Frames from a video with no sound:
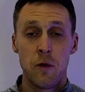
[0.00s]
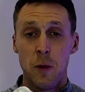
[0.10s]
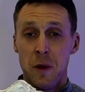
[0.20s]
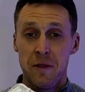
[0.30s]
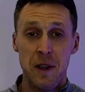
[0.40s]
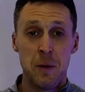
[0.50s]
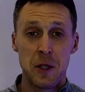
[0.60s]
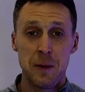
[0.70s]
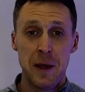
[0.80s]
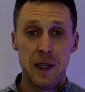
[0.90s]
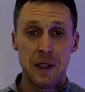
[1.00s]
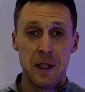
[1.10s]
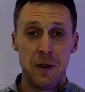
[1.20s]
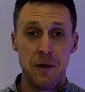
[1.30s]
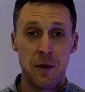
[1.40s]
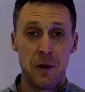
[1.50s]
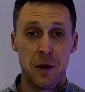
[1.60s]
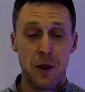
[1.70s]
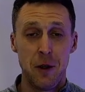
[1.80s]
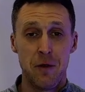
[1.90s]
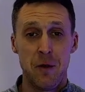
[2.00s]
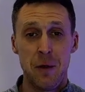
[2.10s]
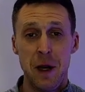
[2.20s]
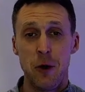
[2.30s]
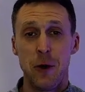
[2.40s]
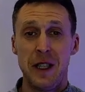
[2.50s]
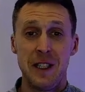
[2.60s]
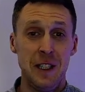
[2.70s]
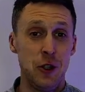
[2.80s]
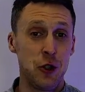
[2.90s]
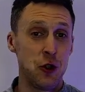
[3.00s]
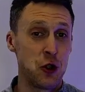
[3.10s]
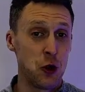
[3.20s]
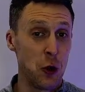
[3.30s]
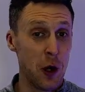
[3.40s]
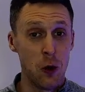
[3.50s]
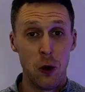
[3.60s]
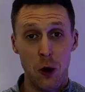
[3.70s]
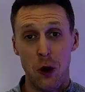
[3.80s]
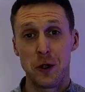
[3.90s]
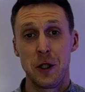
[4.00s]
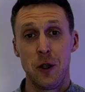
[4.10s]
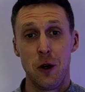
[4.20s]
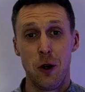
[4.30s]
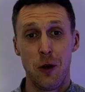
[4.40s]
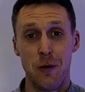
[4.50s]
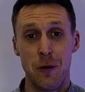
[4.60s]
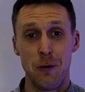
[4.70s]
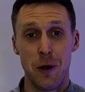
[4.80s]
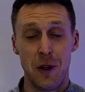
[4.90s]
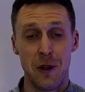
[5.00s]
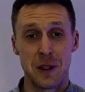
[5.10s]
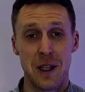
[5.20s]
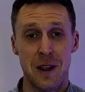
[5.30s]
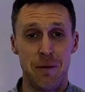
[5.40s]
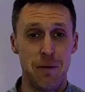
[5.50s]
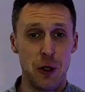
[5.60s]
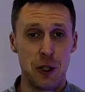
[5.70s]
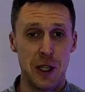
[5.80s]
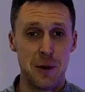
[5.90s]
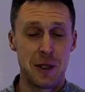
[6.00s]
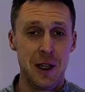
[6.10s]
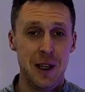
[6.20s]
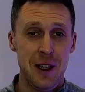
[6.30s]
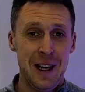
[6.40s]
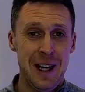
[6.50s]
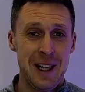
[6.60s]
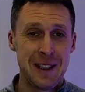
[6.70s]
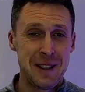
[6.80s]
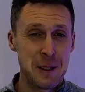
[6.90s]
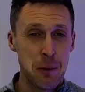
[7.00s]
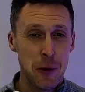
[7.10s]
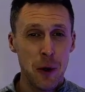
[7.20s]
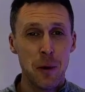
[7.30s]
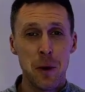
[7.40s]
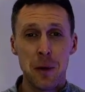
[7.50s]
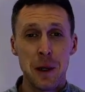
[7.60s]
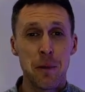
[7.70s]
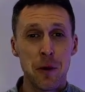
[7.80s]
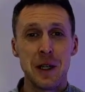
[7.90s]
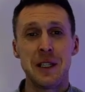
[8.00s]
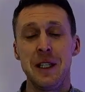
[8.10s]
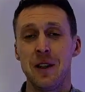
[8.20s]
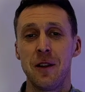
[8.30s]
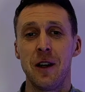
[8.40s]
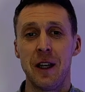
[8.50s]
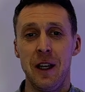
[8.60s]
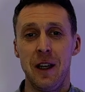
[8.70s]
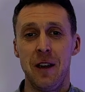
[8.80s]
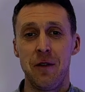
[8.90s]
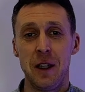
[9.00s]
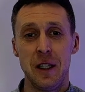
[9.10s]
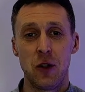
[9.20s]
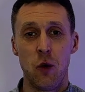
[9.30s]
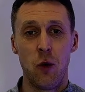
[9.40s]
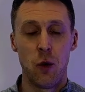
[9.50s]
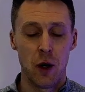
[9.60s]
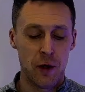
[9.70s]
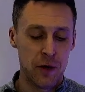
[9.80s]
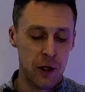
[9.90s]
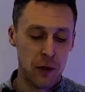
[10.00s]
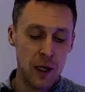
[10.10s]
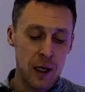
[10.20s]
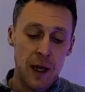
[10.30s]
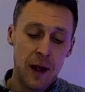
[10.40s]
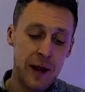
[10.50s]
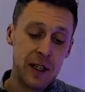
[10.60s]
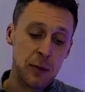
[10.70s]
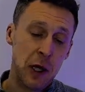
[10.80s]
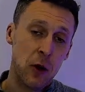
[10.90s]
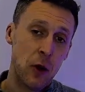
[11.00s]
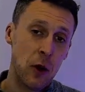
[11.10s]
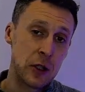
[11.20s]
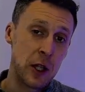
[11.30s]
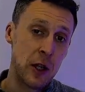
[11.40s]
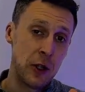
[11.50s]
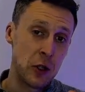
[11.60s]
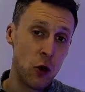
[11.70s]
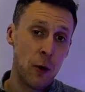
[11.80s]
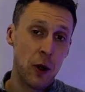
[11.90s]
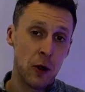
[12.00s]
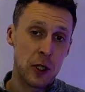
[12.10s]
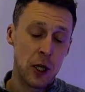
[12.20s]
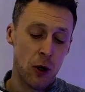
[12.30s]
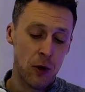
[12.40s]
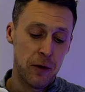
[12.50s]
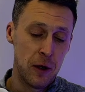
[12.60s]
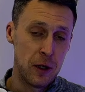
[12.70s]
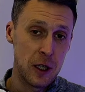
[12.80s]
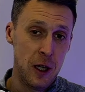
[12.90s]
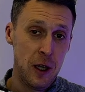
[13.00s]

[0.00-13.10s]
From a fit perspective, the Vomero 18 should suit a lot of runners and foot shapes, and it's probably pretty unlucky if these don't work for you. And that's because the toe box offers